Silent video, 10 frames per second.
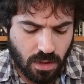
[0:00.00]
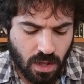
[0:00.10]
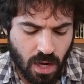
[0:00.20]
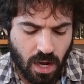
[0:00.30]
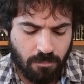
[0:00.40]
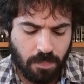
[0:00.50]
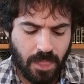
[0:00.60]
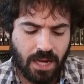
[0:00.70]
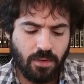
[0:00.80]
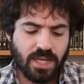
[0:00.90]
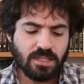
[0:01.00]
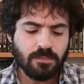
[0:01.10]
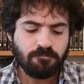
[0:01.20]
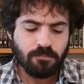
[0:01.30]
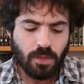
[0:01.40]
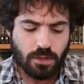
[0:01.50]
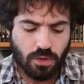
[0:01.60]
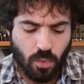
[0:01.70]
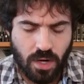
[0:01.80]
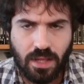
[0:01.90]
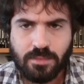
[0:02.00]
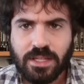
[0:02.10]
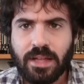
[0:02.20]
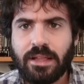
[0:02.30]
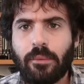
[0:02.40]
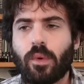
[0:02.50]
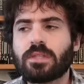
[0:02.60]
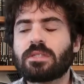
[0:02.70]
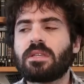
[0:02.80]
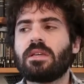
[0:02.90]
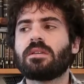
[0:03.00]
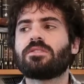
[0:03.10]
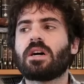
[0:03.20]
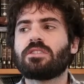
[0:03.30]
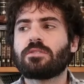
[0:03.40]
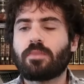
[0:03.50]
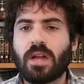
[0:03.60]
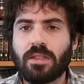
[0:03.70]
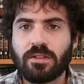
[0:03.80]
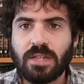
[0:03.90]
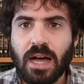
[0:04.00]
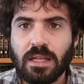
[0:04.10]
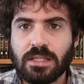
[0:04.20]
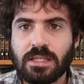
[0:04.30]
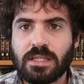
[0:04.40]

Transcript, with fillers: Um, anyways, so one of them said that once the judges put on their talis,